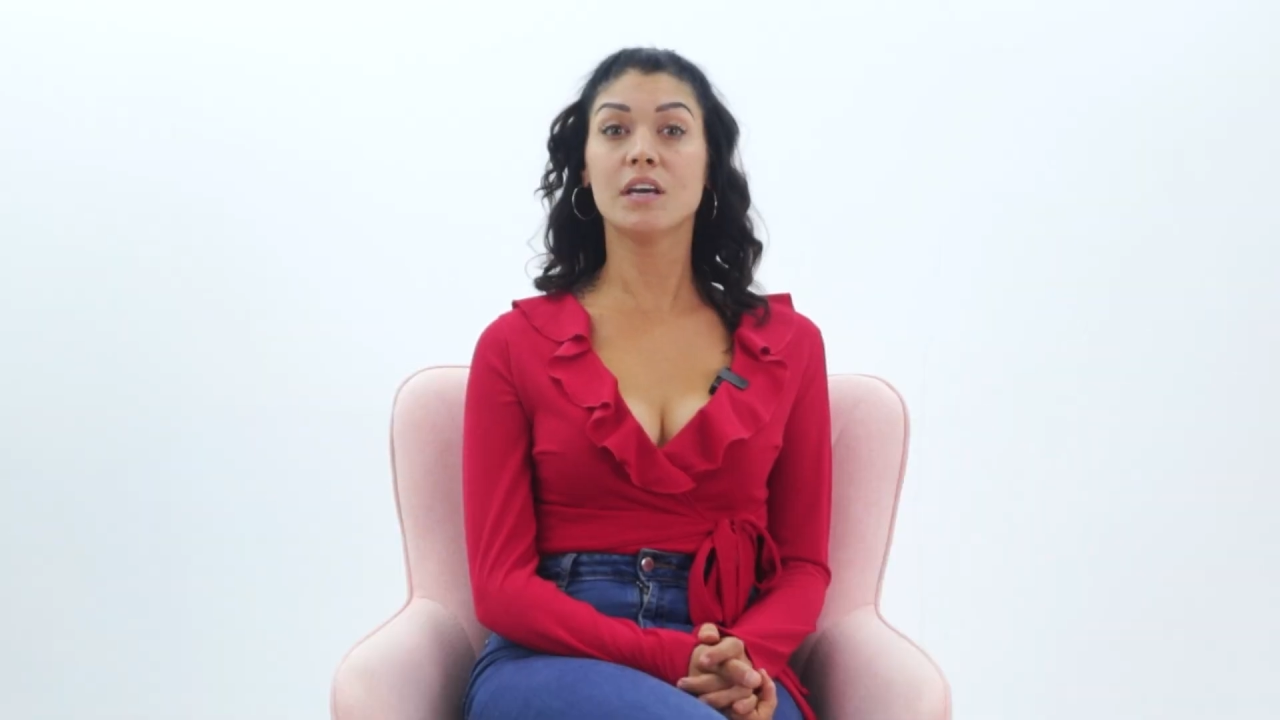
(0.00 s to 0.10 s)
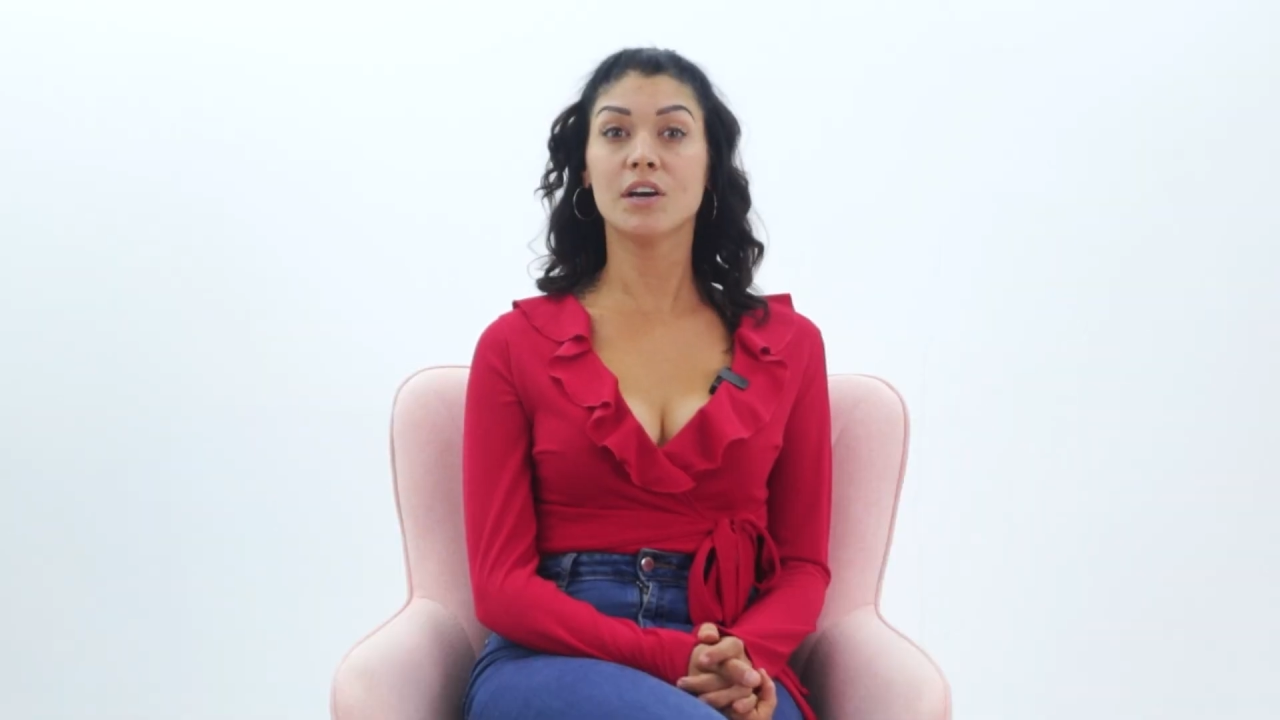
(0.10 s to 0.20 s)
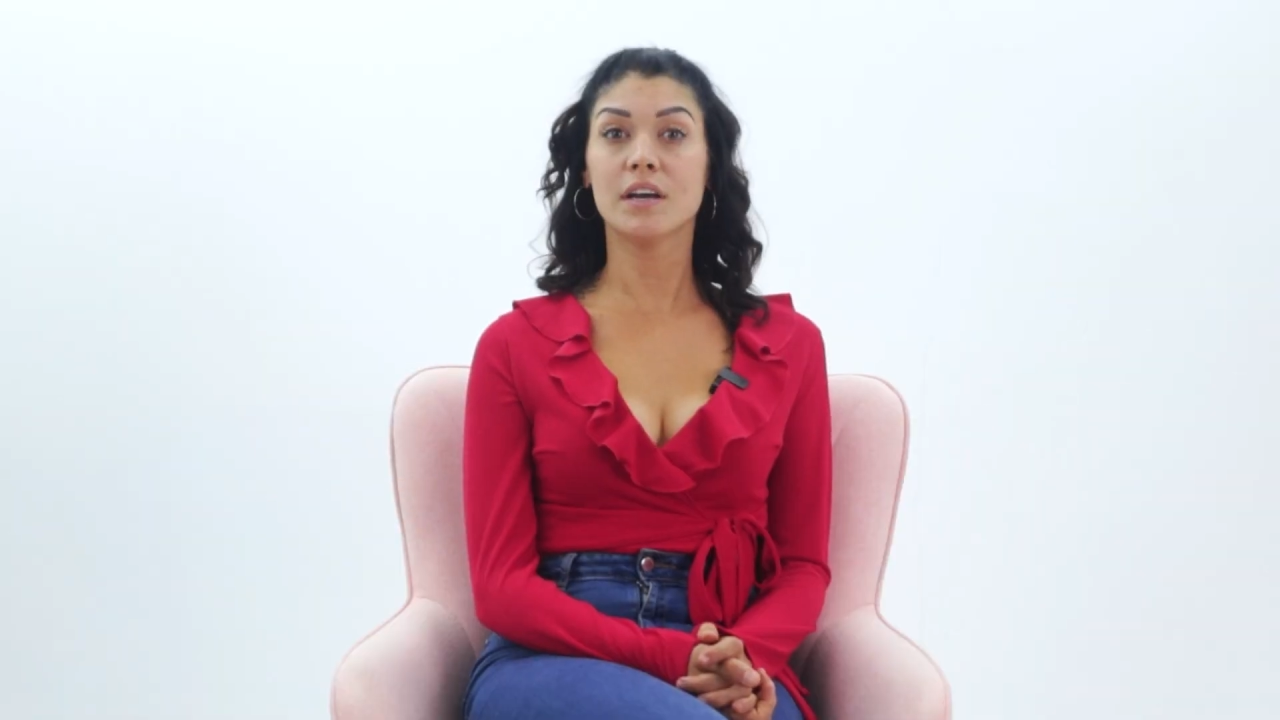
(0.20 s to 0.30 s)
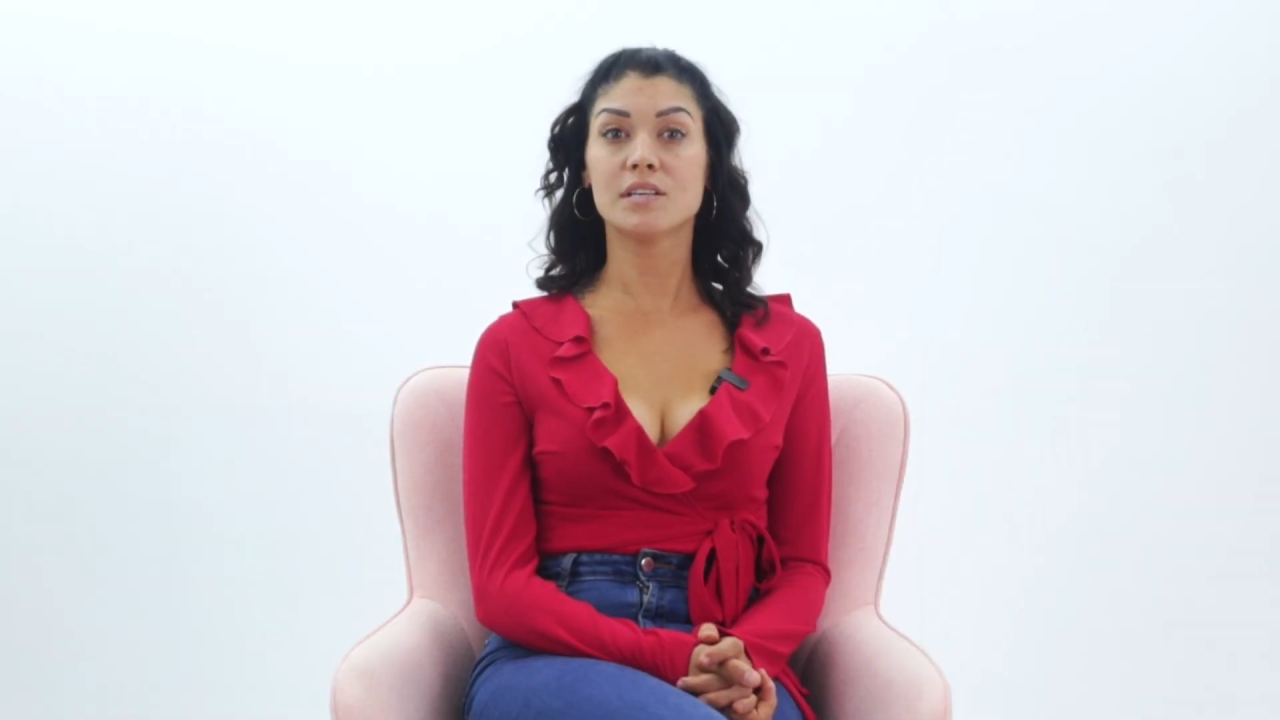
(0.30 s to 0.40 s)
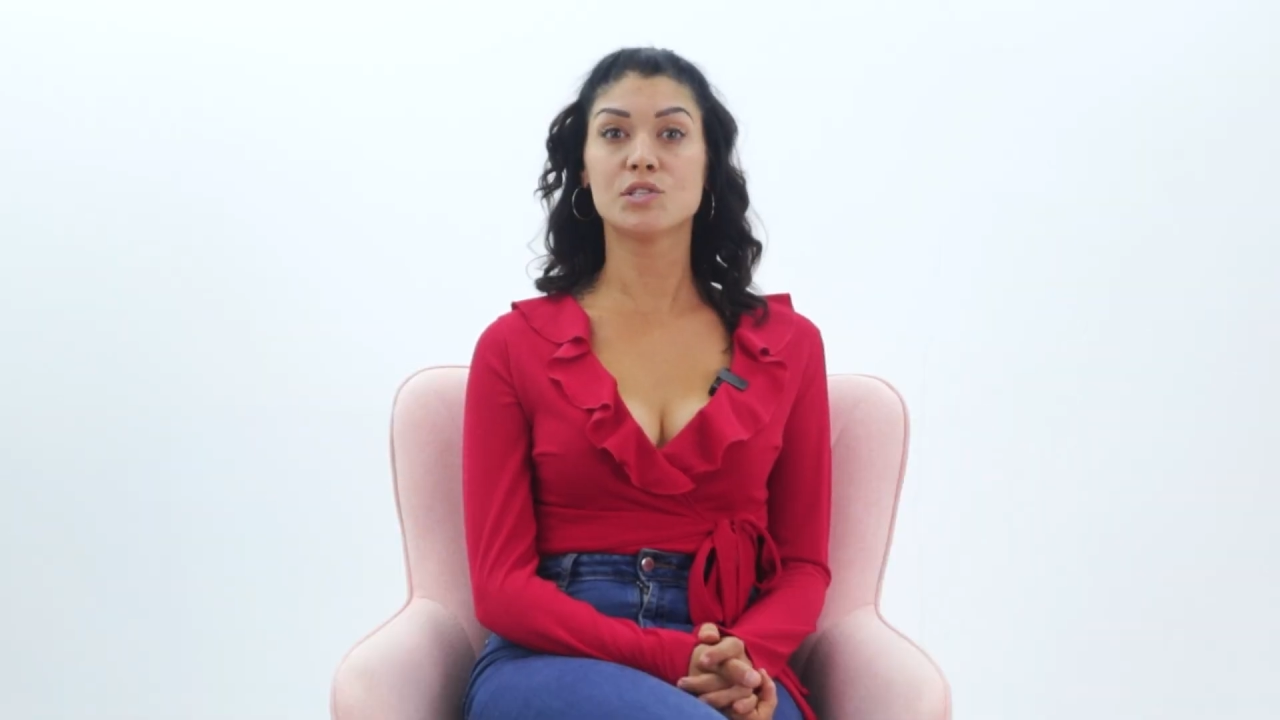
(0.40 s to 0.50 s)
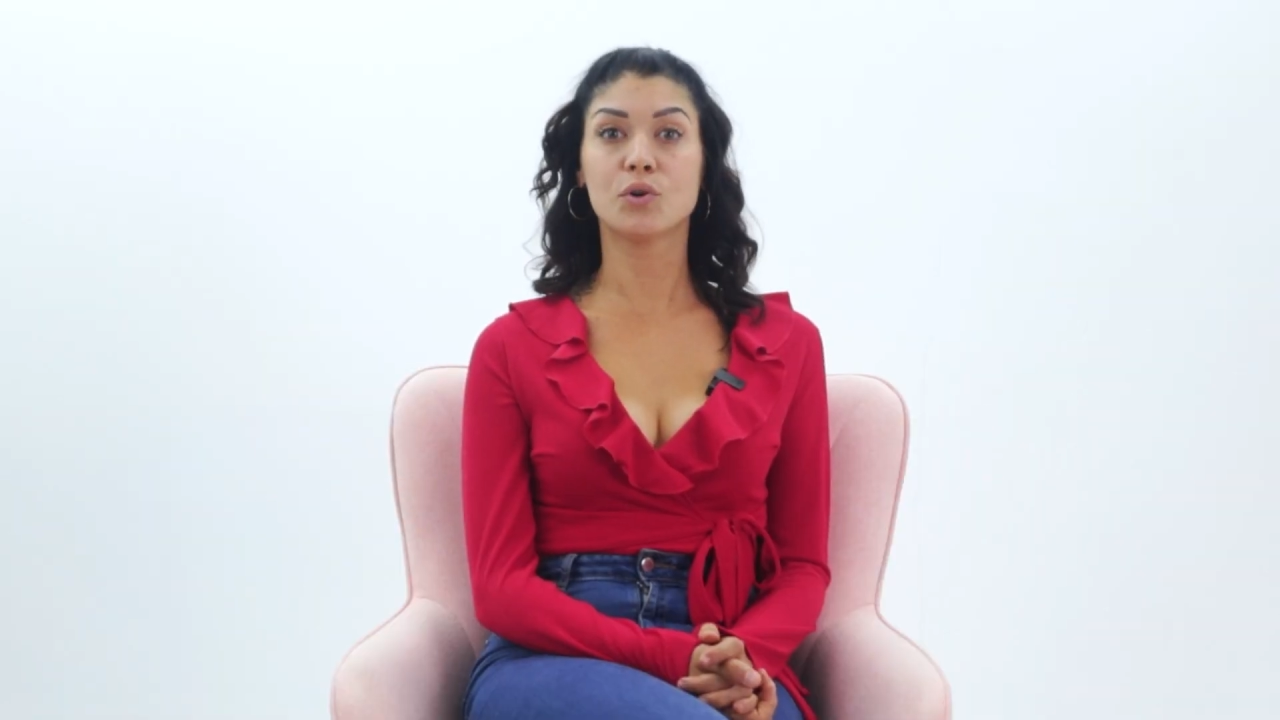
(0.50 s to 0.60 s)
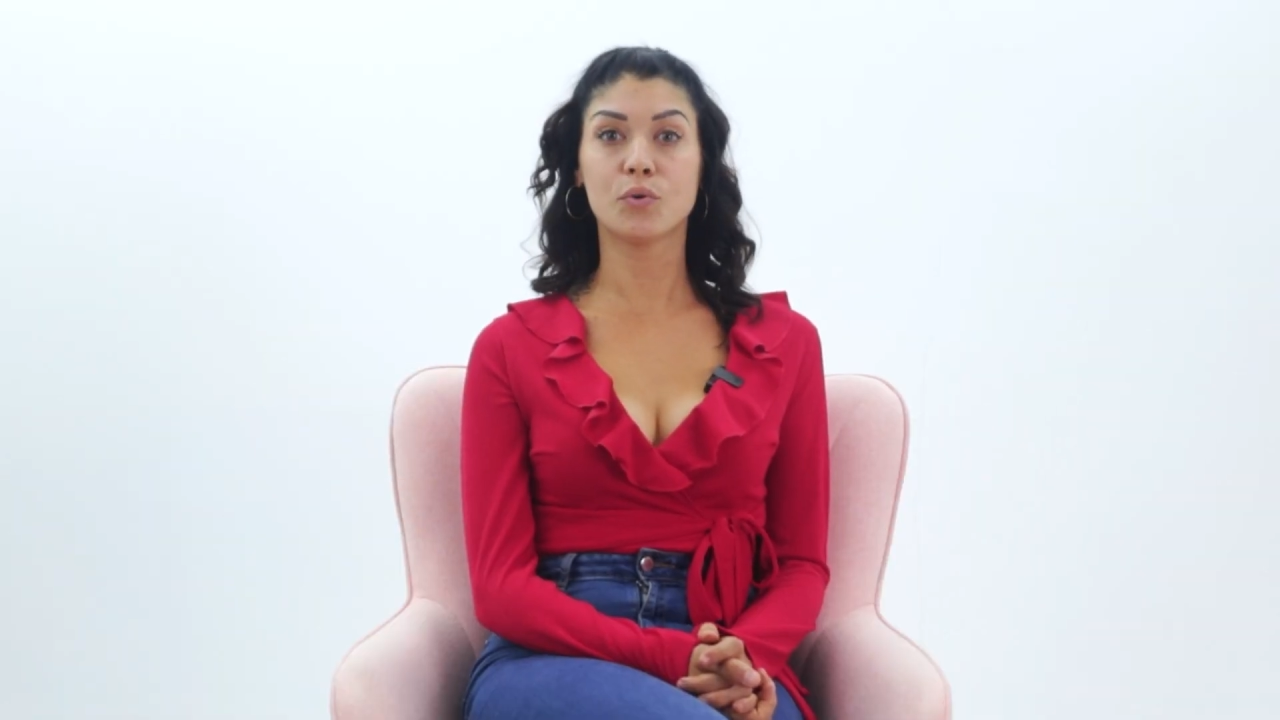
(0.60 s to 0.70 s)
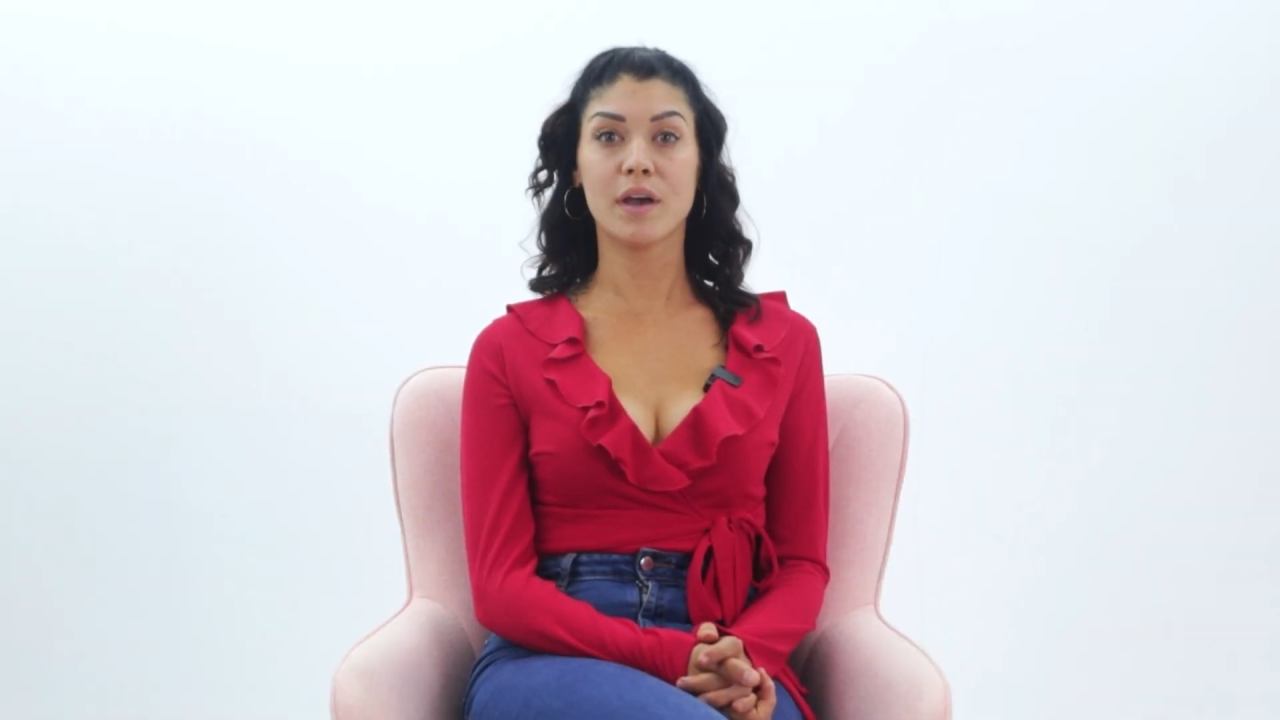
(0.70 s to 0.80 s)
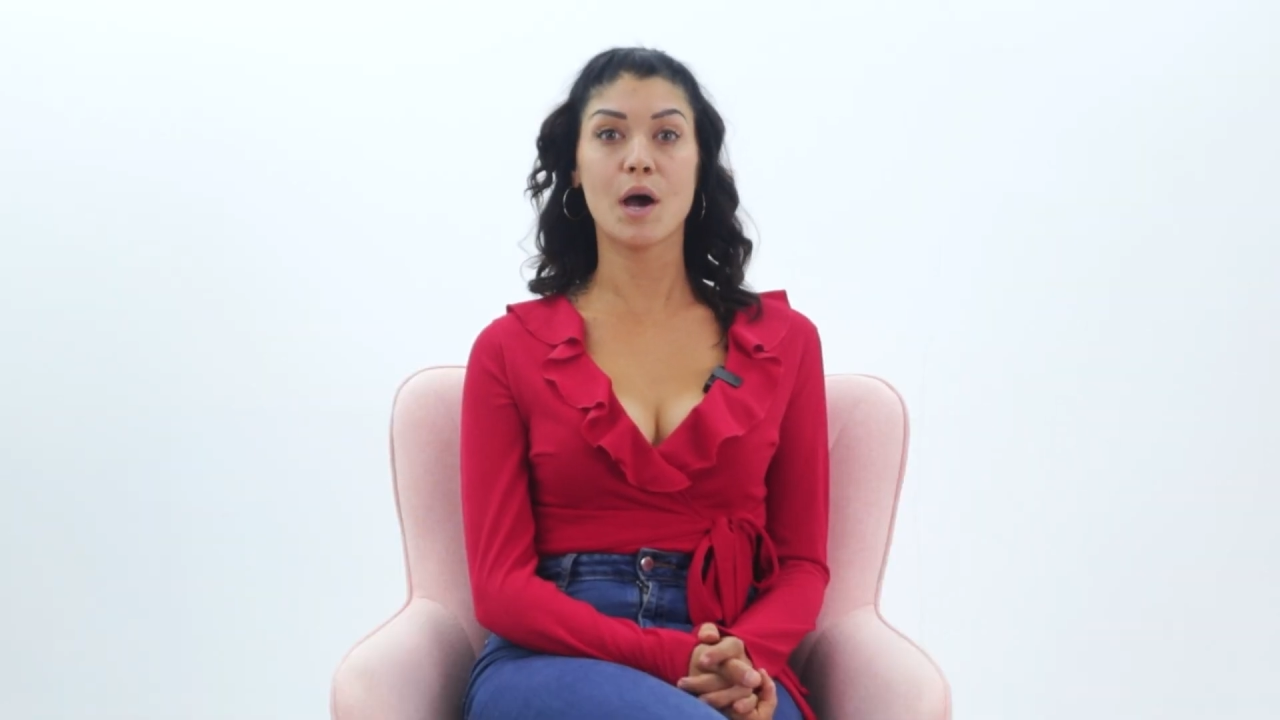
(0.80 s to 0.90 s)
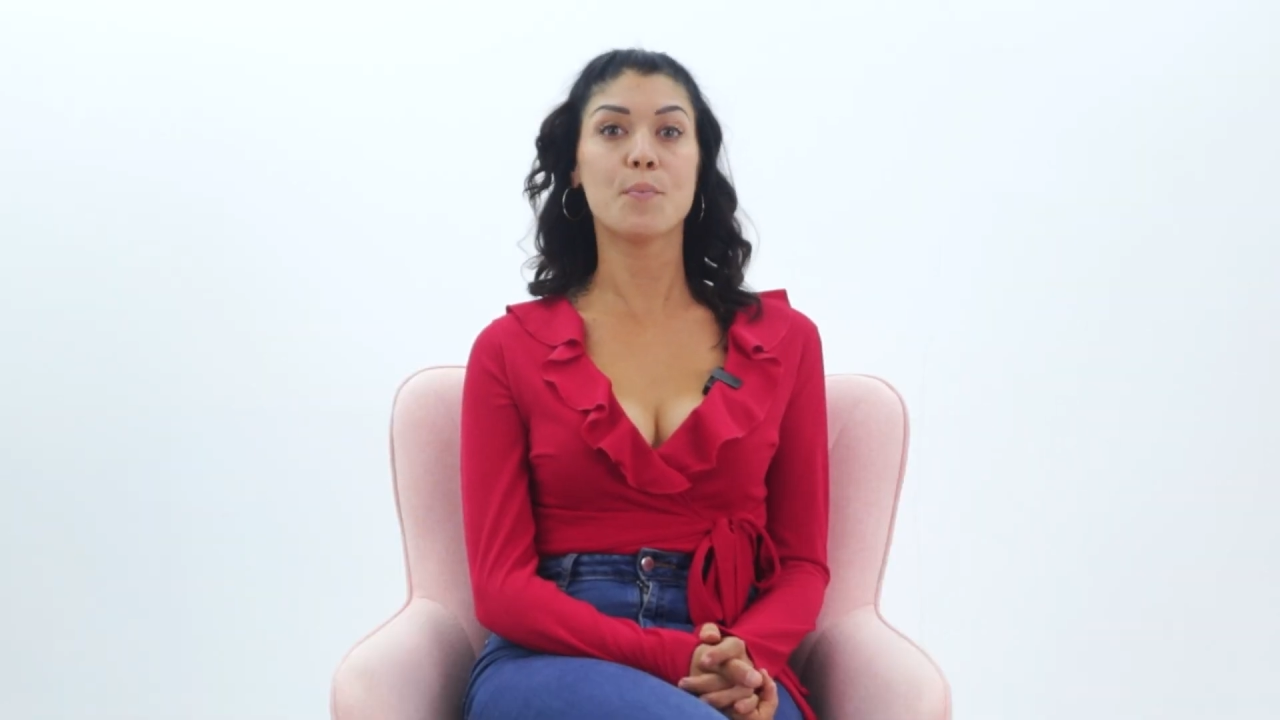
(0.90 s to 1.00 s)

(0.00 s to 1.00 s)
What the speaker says: here is to create